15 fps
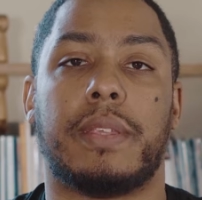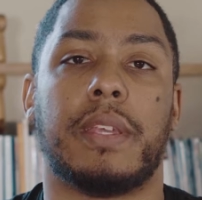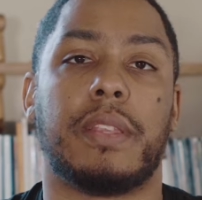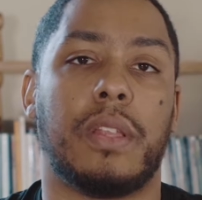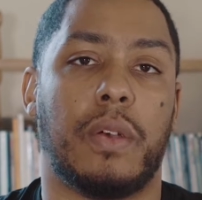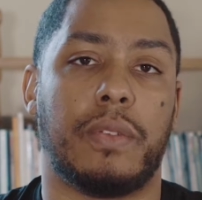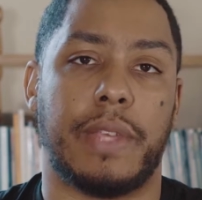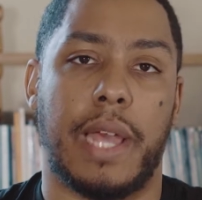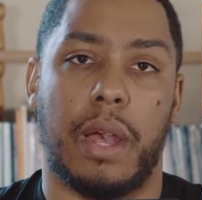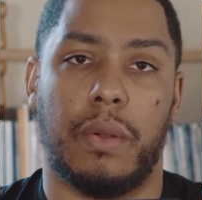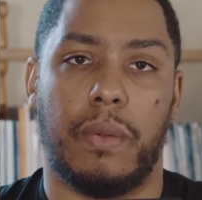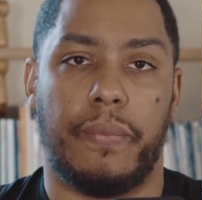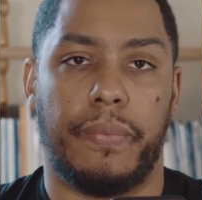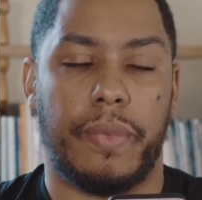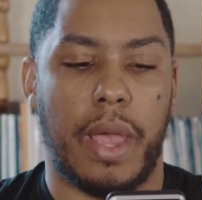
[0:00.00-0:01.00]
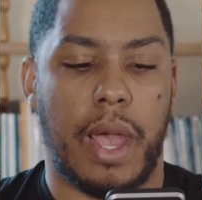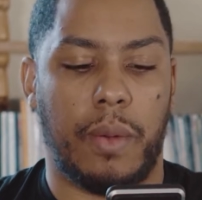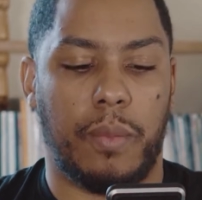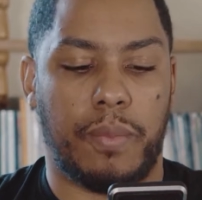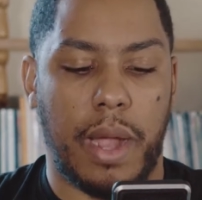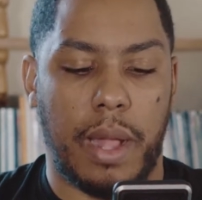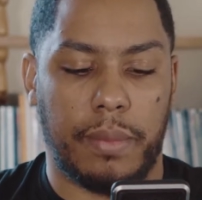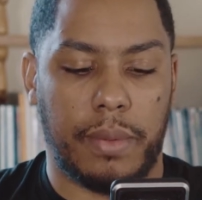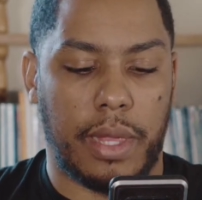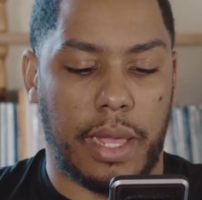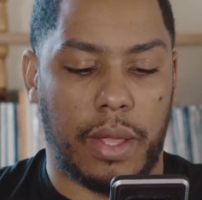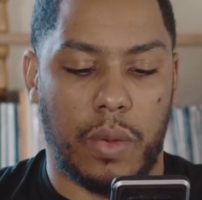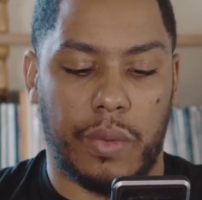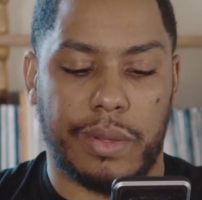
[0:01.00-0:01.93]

took those out. I would probably, like,